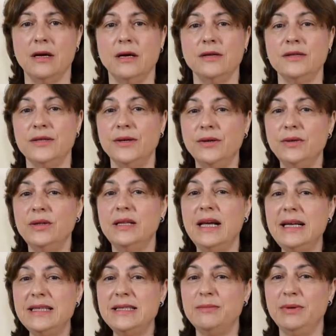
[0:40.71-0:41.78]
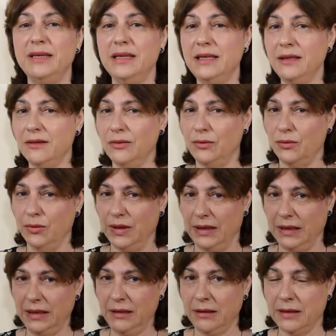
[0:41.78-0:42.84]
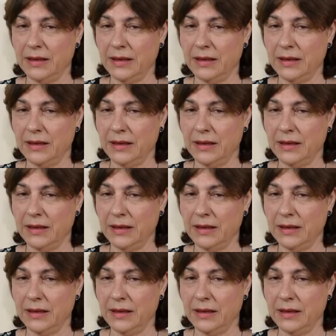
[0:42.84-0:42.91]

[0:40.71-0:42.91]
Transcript: So let's begin cooking.